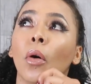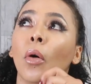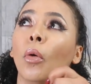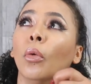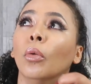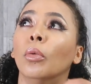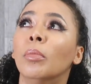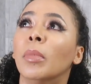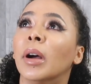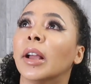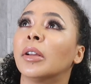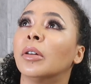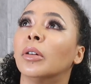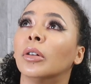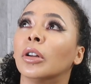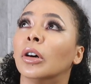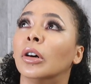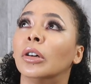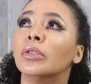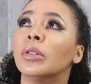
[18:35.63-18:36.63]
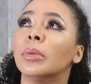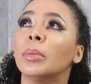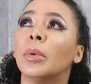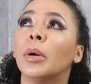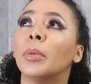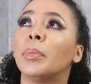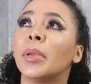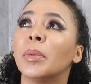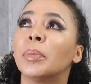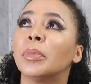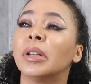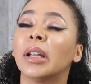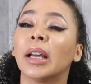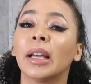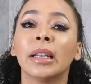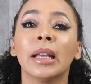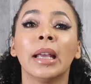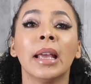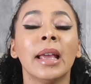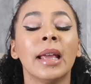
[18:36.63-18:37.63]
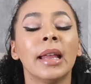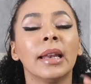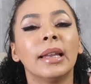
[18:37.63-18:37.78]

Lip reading: Oh my God, 100 more people died.